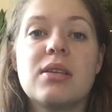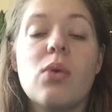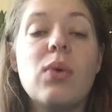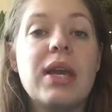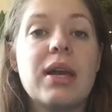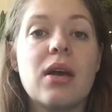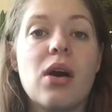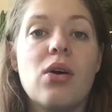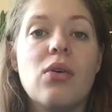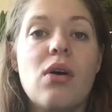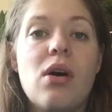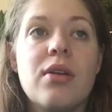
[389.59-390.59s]
a week
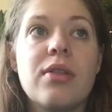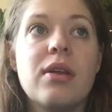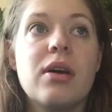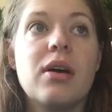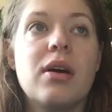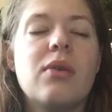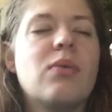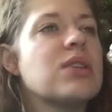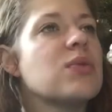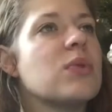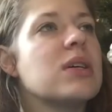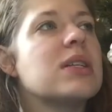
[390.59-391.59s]
ago on
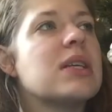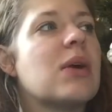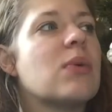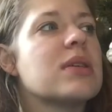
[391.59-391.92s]
what day